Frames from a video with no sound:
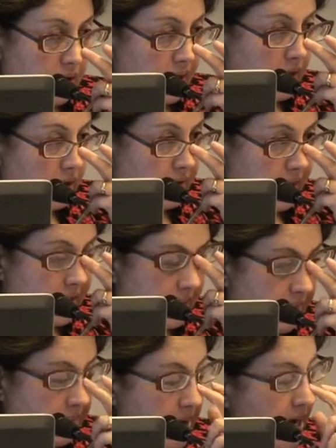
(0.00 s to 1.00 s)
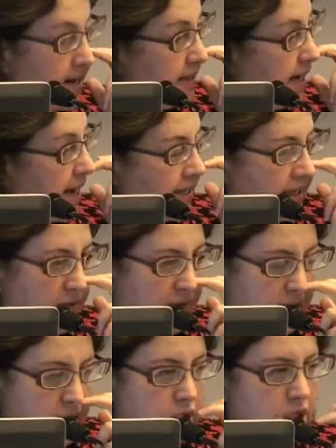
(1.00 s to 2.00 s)
including some tax
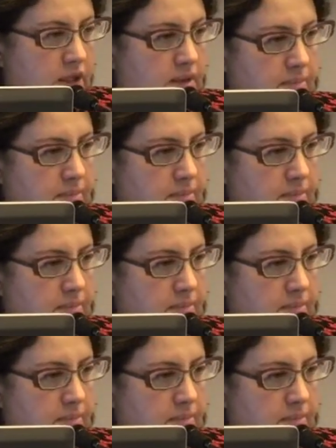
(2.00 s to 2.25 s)
advantages.